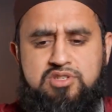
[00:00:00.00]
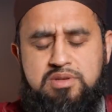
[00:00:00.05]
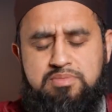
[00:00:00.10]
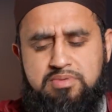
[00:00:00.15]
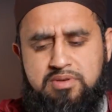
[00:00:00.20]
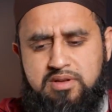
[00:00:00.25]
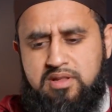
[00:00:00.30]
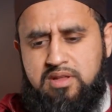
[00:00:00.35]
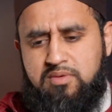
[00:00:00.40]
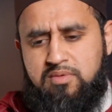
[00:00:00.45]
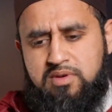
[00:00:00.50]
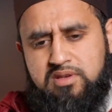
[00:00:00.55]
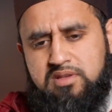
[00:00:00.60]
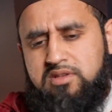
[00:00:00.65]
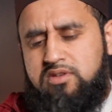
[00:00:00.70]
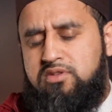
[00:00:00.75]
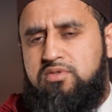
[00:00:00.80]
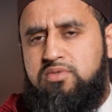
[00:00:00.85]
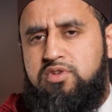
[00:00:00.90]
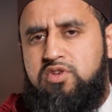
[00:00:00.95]
typically when
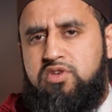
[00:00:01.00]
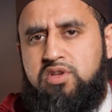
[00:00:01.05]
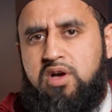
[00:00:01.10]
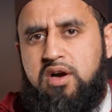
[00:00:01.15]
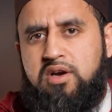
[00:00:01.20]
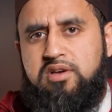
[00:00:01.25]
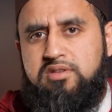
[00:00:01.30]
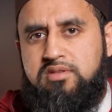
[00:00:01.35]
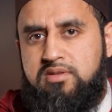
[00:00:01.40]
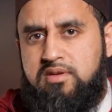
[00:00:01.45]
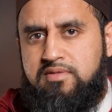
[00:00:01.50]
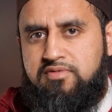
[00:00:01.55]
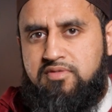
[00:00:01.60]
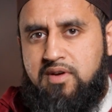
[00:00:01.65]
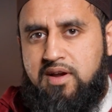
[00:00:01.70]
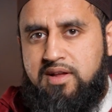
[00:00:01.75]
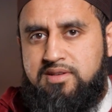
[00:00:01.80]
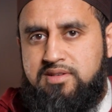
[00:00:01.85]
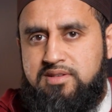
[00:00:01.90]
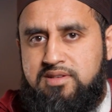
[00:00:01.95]
you know when you're talking to a
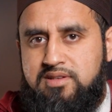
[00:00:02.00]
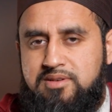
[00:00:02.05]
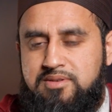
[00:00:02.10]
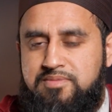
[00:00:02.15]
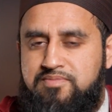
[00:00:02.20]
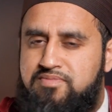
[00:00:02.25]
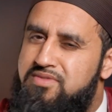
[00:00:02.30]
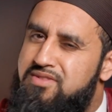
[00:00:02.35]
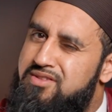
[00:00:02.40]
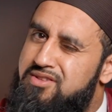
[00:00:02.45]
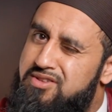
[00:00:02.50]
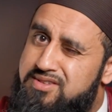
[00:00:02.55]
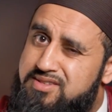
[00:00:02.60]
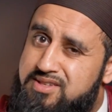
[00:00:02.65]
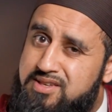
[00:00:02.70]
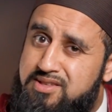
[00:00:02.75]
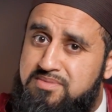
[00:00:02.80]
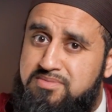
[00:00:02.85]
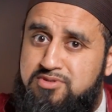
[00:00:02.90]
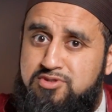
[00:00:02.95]
friend, you
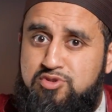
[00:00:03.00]
see them